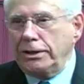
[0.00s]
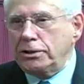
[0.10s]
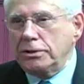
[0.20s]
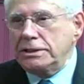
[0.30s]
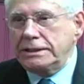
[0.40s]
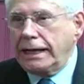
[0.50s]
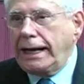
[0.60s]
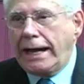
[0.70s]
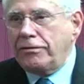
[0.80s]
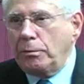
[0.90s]
It shows he's got
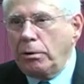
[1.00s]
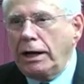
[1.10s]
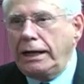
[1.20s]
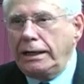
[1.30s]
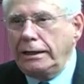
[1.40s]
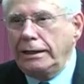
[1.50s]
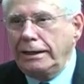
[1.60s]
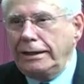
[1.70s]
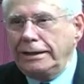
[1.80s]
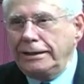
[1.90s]
half a brain
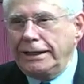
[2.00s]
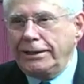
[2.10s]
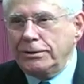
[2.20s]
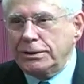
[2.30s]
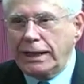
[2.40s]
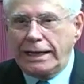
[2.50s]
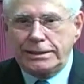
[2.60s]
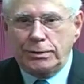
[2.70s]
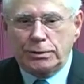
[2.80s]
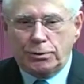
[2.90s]
that he was,
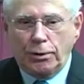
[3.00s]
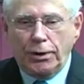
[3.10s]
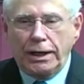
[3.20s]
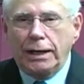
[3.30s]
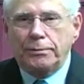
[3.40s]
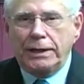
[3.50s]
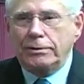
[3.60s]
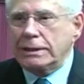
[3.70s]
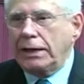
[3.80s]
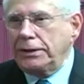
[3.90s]
as he was growing up, that he
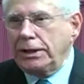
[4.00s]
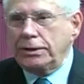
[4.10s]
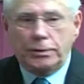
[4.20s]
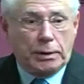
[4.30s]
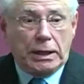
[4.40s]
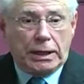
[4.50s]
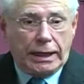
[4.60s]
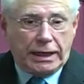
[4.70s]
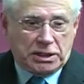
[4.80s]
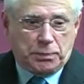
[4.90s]
was out there to
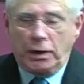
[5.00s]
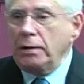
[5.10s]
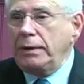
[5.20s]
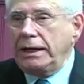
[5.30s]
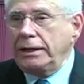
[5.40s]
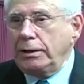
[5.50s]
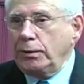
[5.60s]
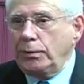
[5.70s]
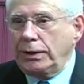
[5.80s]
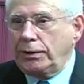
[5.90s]
experiment
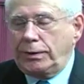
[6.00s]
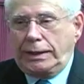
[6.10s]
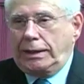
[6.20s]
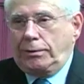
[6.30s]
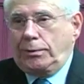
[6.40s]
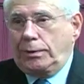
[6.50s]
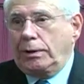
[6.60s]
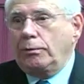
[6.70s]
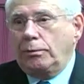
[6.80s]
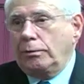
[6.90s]
with uh,
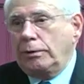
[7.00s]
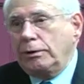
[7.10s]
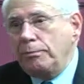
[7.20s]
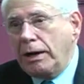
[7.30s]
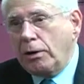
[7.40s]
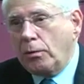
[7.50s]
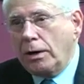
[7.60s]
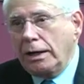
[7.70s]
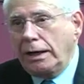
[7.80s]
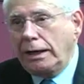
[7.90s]

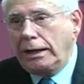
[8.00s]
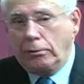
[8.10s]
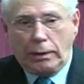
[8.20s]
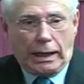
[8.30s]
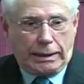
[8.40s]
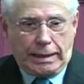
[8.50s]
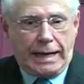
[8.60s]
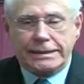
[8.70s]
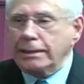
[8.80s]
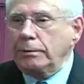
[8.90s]
marijuana. Well, I'd
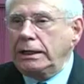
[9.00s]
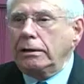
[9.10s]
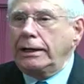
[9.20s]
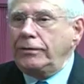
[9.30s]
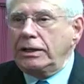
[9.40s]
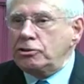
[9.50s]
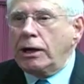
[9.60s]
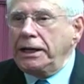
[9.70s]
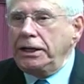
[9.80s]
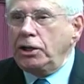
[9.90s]
ask him, here, have you
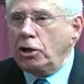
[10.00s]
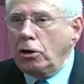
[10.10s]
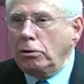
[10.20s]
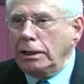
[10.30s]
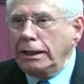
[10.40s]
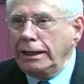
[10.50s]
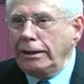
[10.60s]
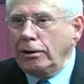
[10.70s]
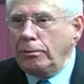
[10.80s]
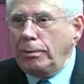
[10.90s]
tried any coke,
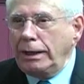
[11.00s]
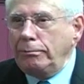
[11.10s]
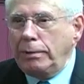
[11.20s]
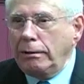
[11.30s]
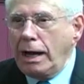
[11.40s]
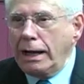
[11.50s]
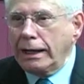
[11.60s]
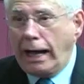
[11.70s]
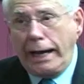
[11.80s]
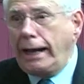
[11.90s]

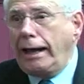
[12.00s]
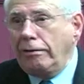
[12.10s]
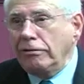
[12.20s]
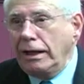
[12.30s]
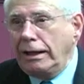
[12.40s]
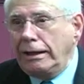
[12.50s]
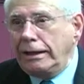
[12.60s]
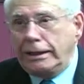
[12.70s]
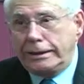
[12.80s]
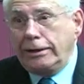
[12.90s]
Barack? I have.
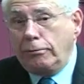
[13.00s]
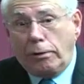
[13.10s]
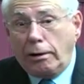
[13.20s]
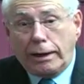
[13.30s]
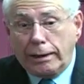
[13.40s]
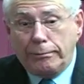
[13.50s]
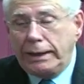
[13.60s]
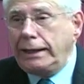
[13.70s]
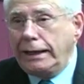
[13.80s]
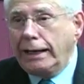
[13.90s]
It didn't work on
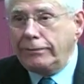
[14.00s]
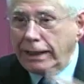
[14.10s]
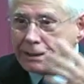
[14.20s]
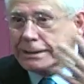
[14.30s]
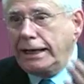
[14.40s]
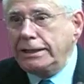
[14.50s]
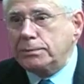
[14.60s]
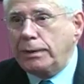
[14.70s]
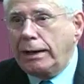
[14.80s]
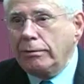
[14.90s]
me. I've got sinus
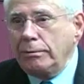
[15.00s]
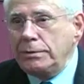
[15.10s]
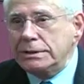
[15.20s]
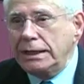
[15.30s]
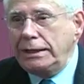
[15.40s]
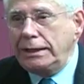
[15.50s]
problems.